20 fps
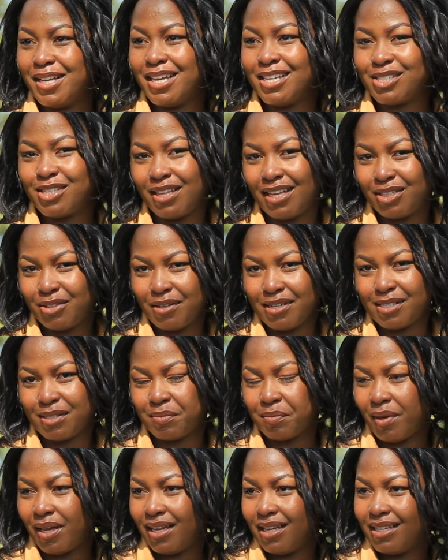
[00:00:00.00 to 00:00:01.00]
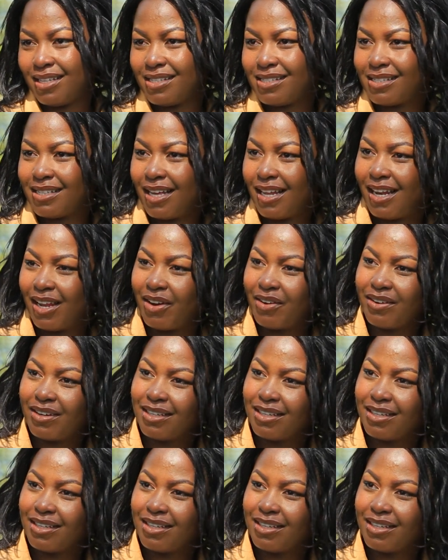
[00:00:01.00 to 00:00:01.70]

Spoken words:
So that was my salary.